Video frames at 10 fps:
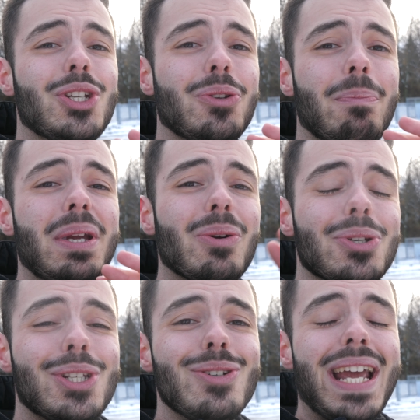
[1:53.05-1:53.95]
show the
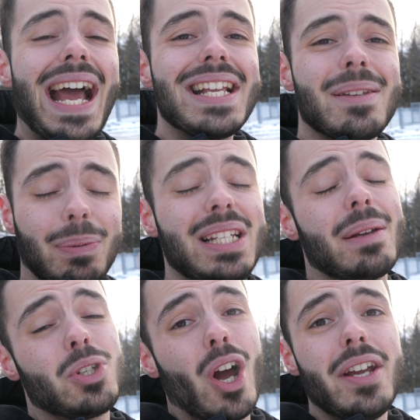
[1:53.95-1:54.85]
B-rolls to you guys, please,
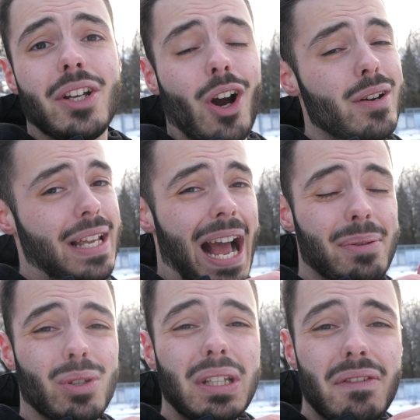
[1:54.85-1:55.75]
I'm sorry, the car is
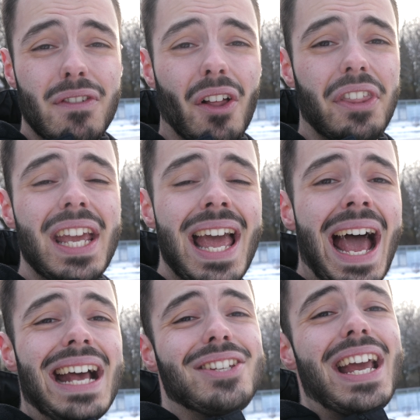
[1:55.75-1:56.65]
absolutely filthy.
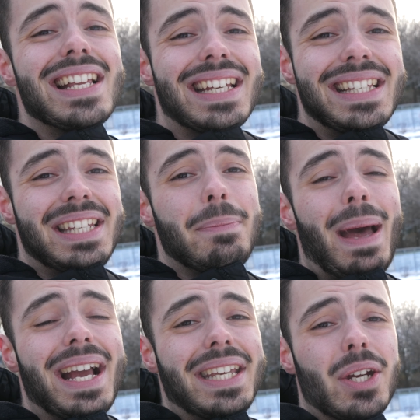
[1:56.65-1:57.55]
As you guys can see
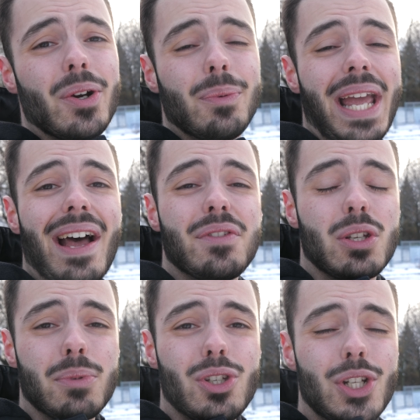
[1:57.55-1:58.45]
back here, we have
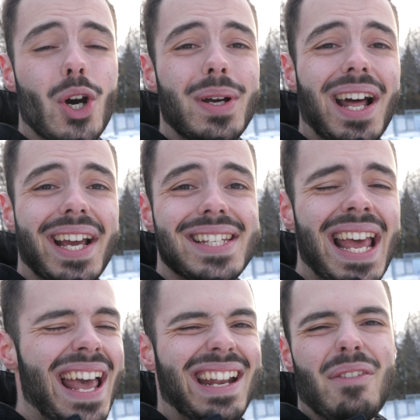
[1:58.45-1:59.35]
some snow and ice
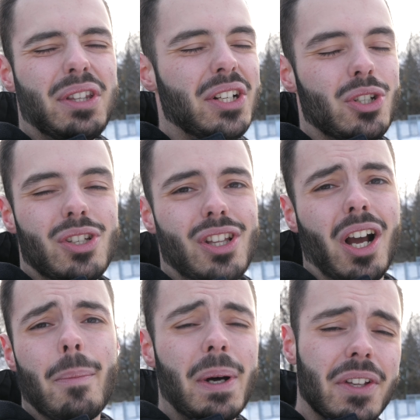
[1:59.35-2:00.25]
and everything just
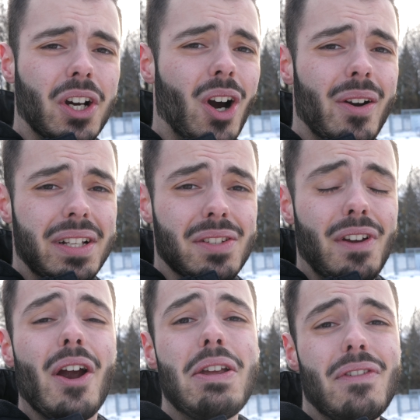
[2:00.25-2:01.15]
stuck up on the car, and it's
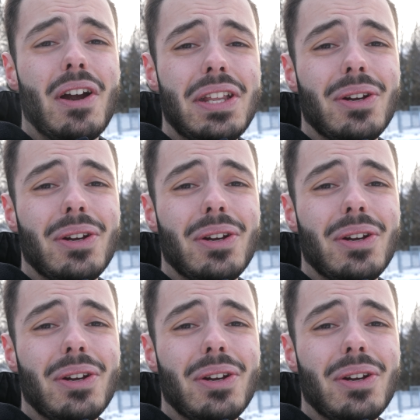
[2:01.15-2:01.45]
very